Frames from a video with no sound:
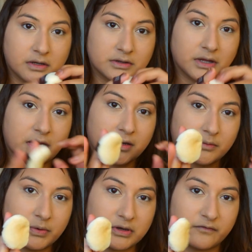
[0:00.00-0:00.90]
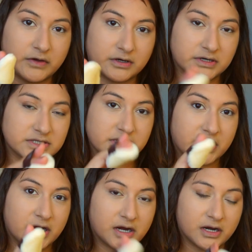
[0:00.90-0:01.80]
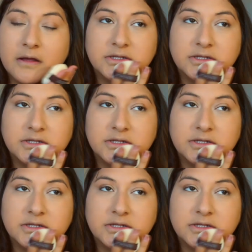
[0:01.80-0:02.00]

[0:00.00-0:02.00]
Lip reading: like put your fingers there.